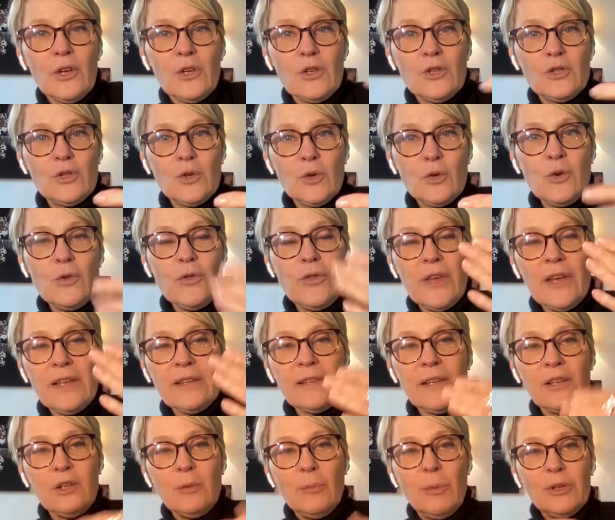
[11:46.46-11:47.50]
So you
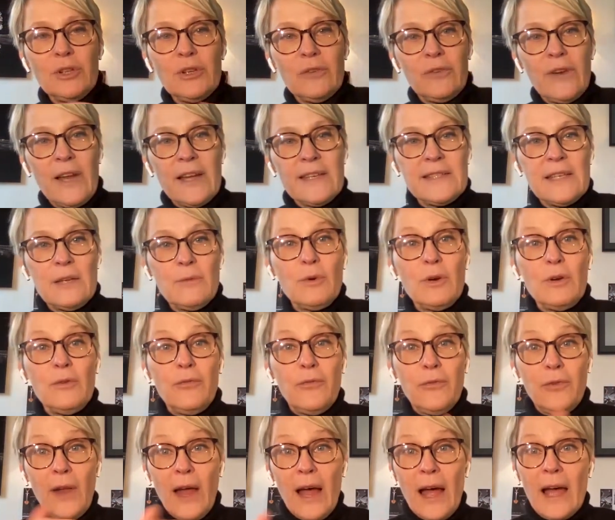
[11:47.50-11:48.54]
think that the butterflies, they will
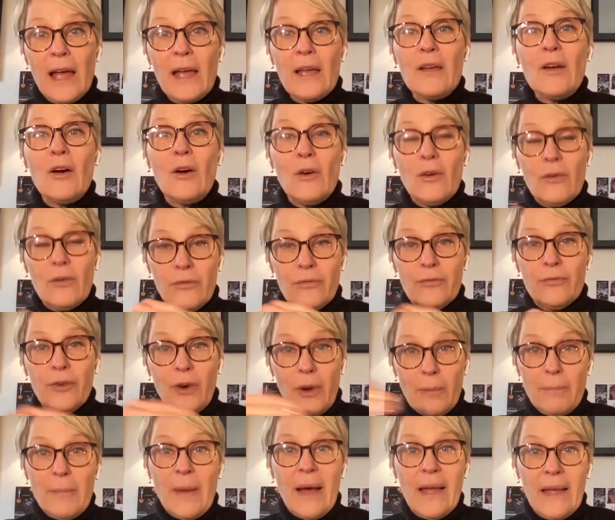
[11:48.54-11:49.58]
fly
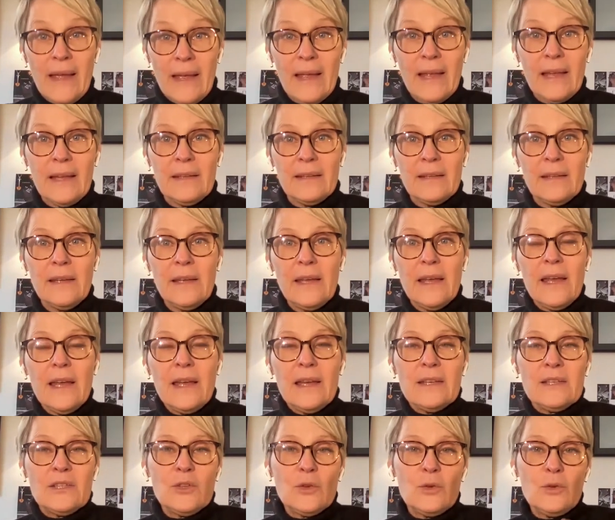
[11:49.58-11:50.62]
from my hand.
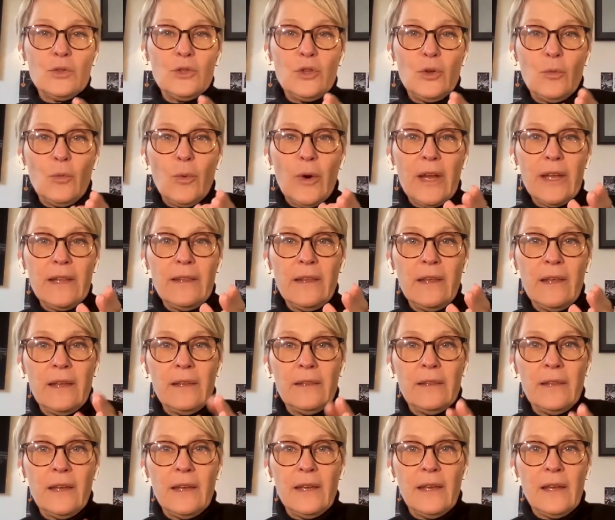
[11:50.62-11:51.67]
So the way
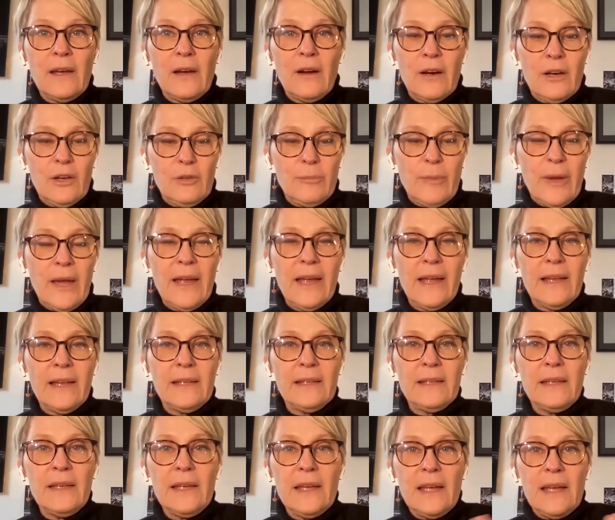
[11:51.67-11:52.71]
they are in my
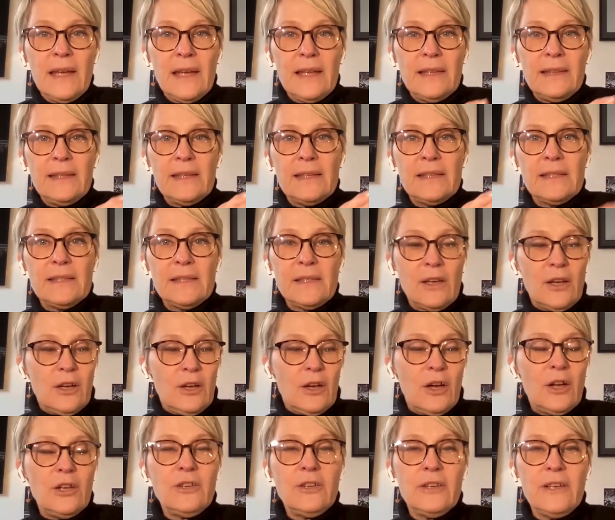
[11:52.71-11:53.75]
hand, it is
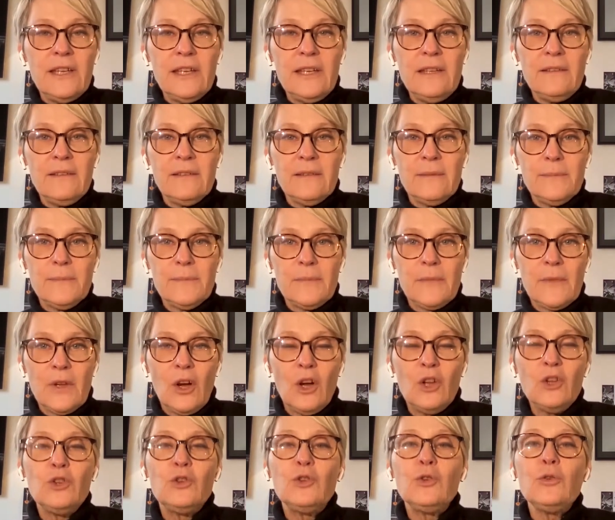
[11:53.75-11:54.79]
underneath
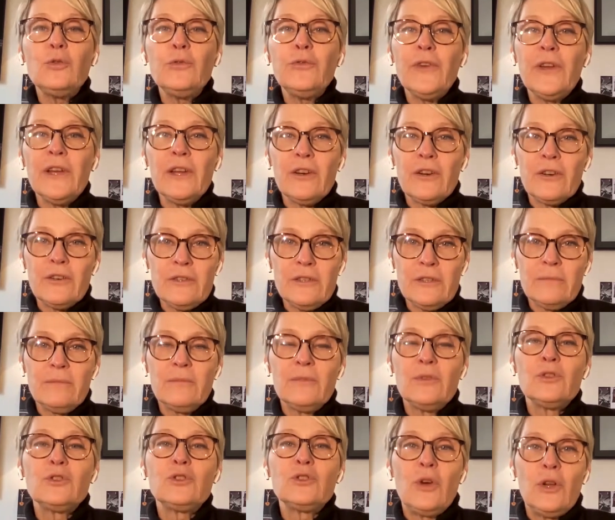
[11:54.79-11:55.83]
on two fingers.
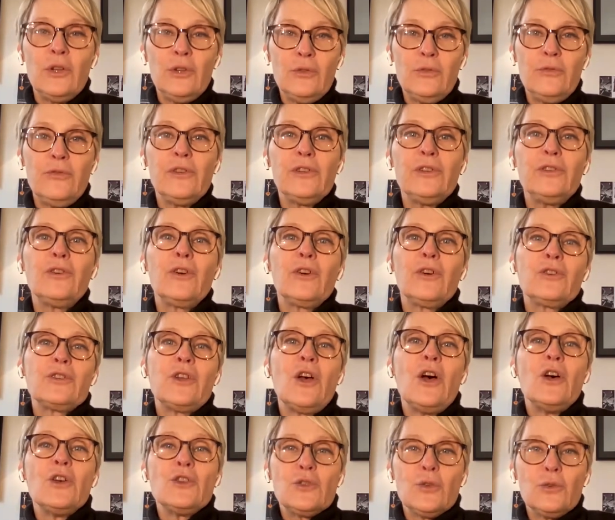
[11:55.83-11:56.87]
So on two fingers.
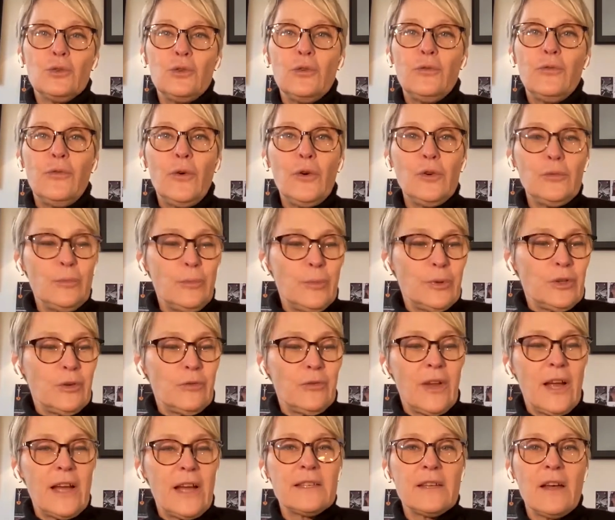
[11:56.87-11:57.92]
So the four
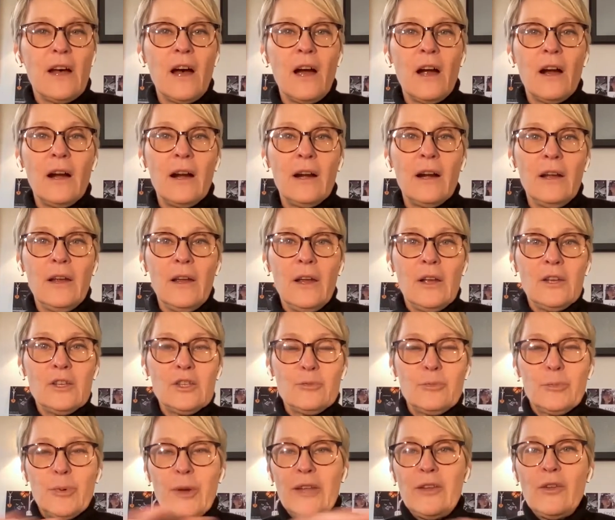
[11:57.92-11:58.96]
butterflies are
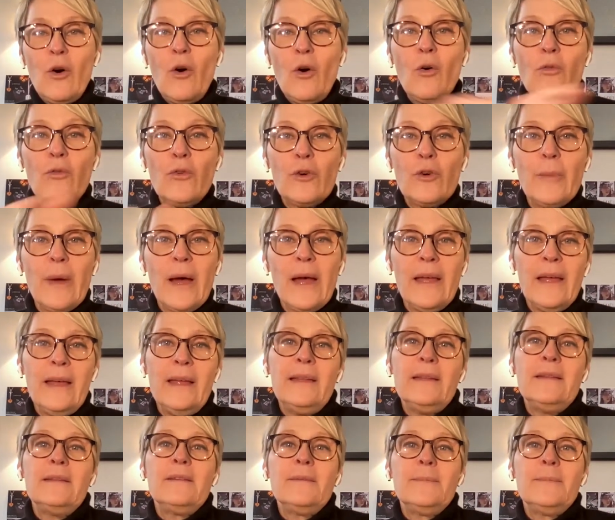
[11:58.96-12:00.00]
spread over my hand.